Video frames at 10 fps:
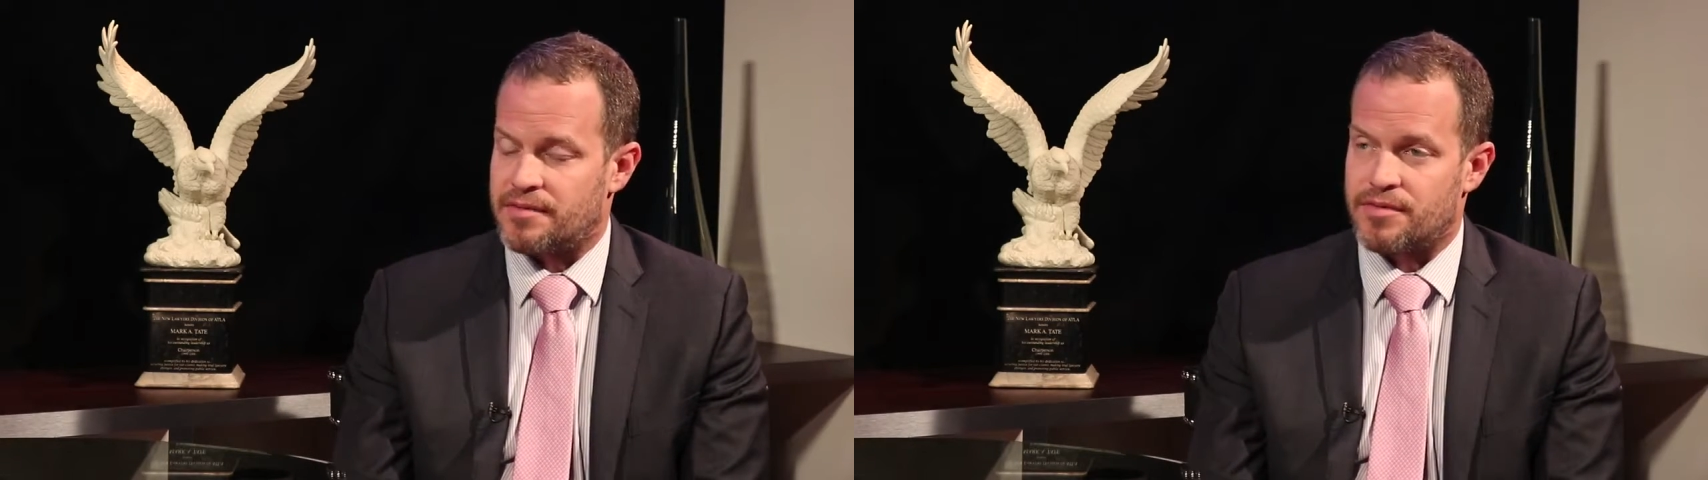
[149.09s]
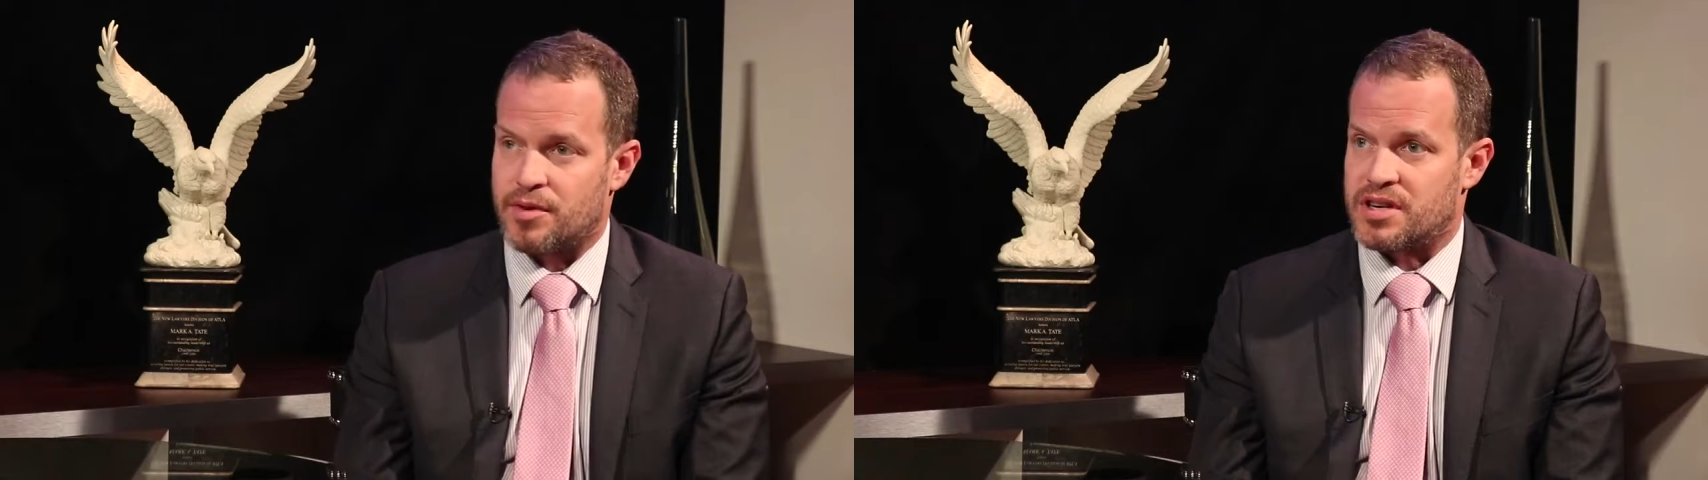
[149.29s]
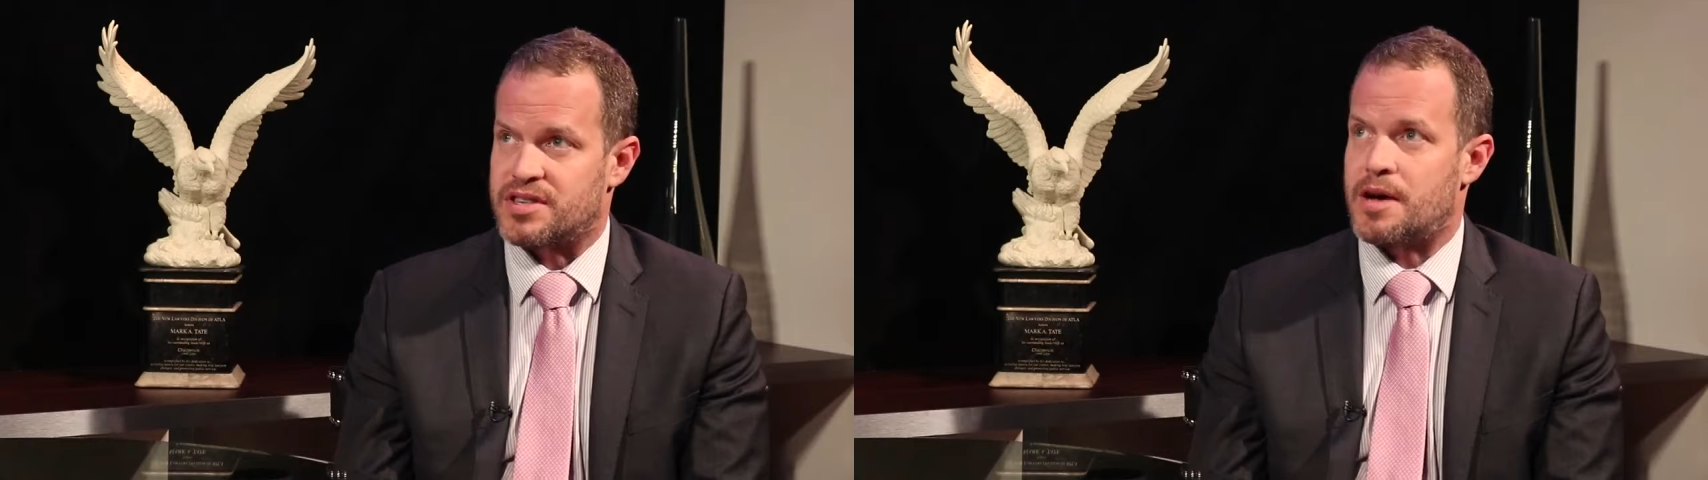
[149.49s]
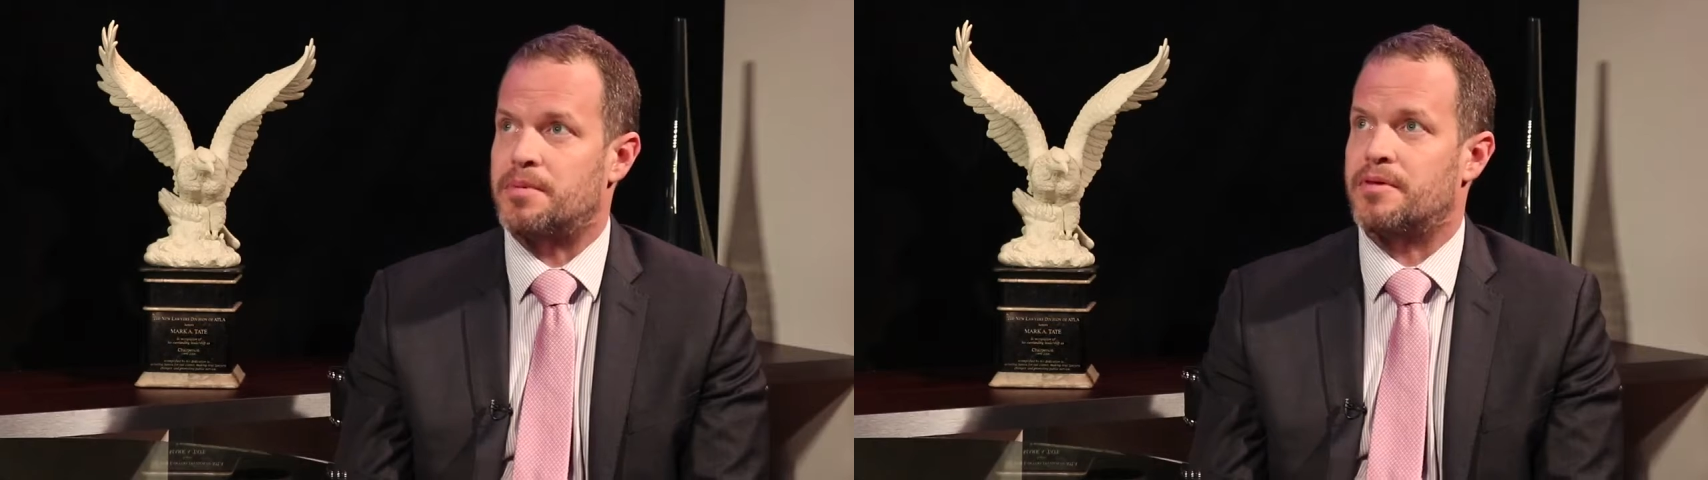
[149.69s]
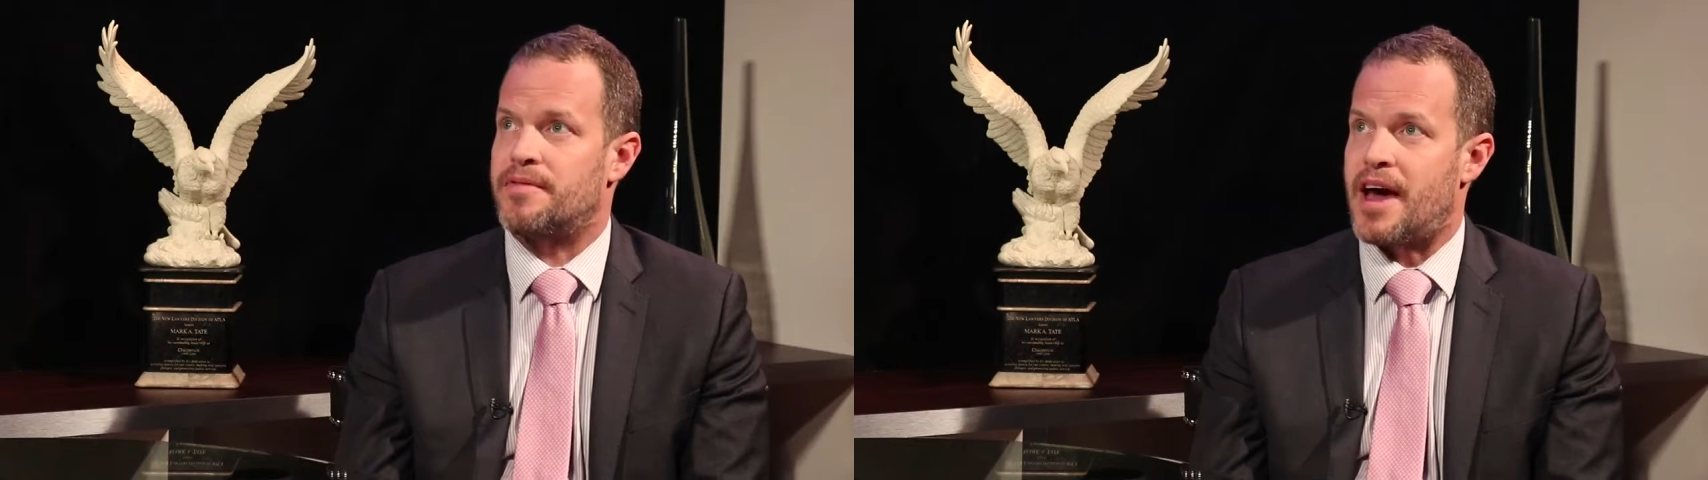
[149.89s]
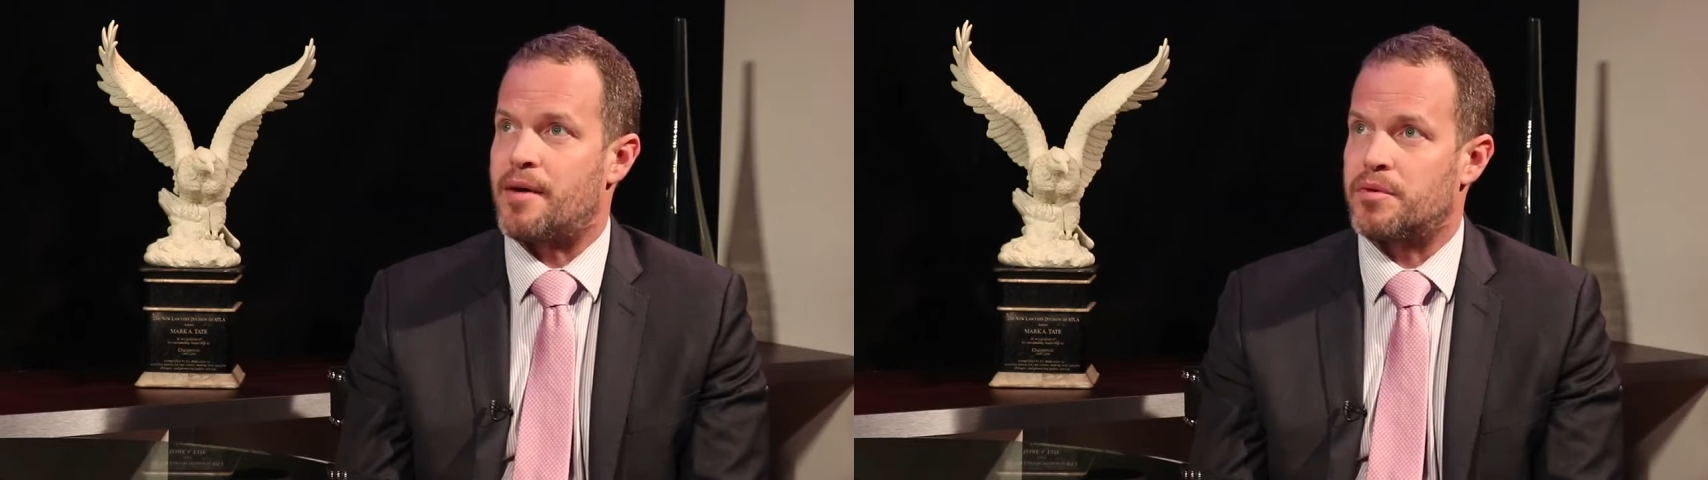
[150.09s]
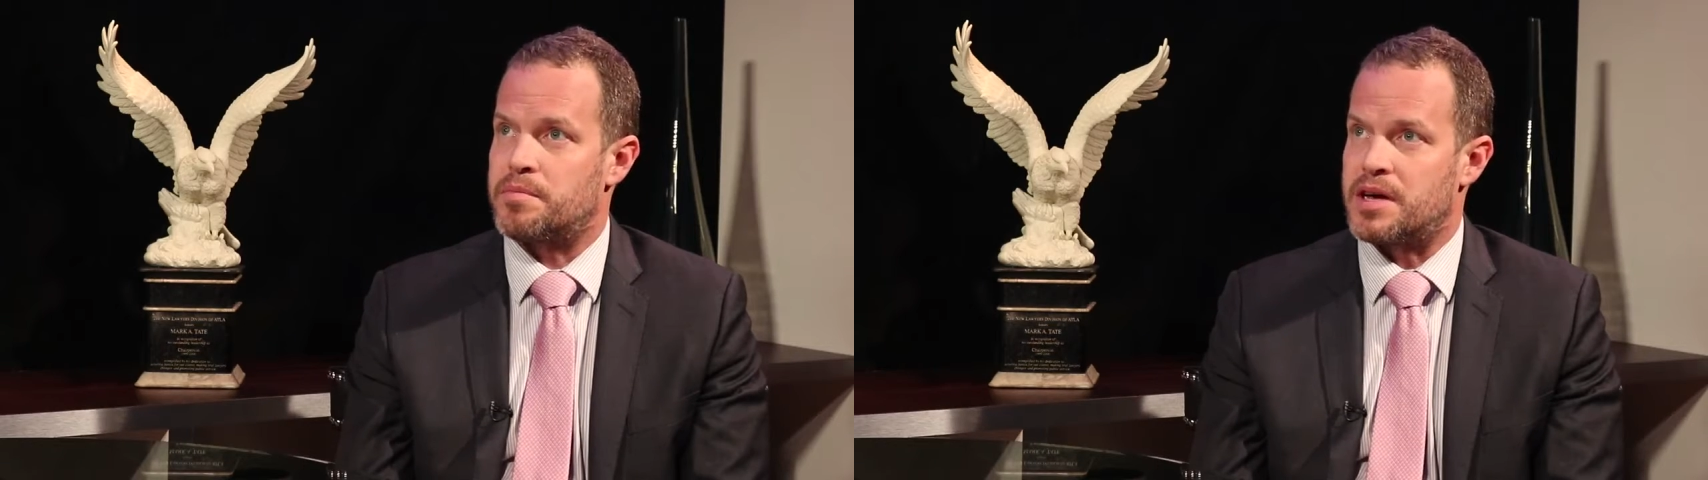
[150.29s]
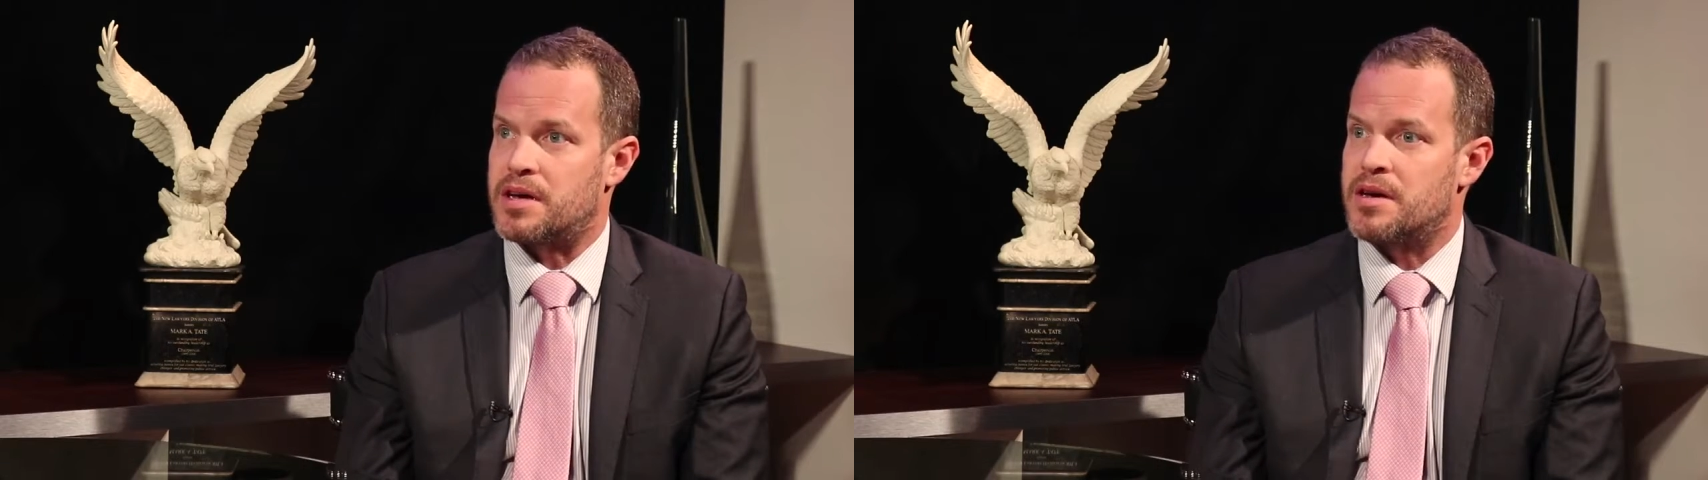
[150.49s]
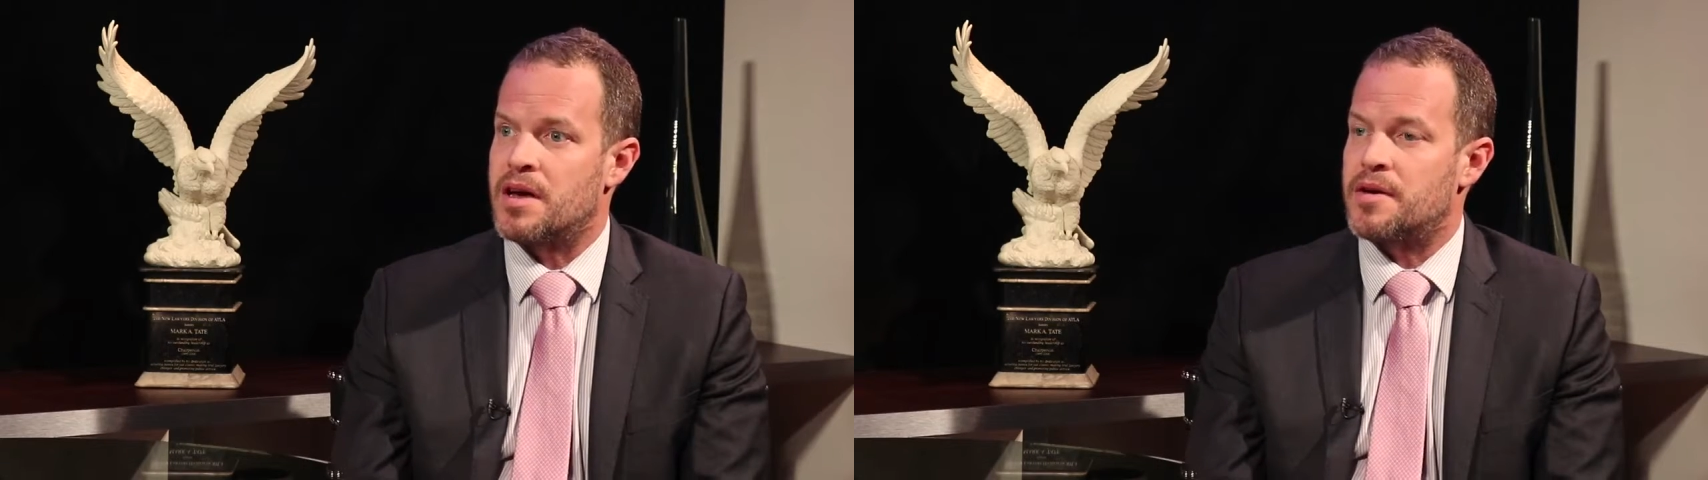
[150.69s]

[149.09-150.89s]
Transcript: and for an example of that would be,